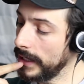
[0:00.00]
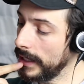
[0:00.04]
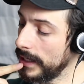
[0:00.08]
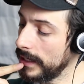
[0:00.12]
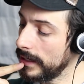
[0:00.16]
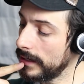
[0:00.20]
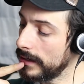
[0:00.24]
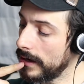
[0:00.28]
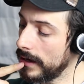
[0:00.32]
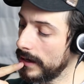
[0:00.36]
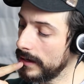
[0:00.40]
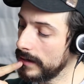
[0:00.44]
Now
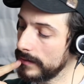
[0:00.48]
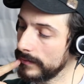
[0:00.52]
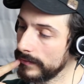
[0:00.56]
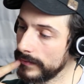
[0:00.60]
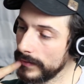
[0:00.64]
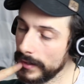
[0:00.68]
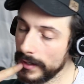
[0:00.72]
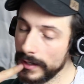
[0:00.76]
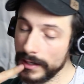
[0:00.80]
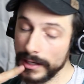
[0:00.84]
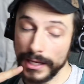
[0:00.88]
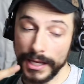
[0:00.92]
he kind
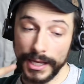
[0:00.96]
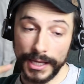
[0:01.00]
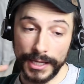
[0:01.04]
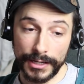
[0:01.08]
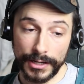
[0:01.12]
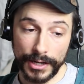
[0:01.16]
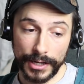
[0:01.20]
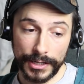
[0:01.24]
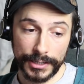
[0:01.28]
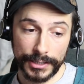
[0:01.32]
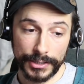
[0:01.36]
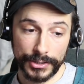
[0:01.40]
of,
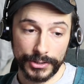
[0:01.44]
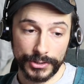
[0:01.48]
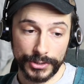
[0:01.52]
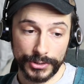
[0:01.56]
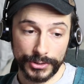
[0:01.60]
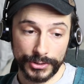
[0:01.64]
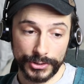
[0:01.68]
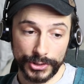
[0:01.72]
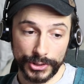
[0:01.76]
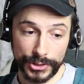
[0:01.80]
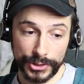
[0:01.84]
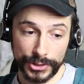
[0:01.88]
he kind
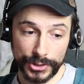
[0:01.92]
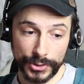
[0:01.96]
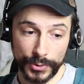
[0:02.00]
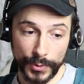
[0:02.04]
of just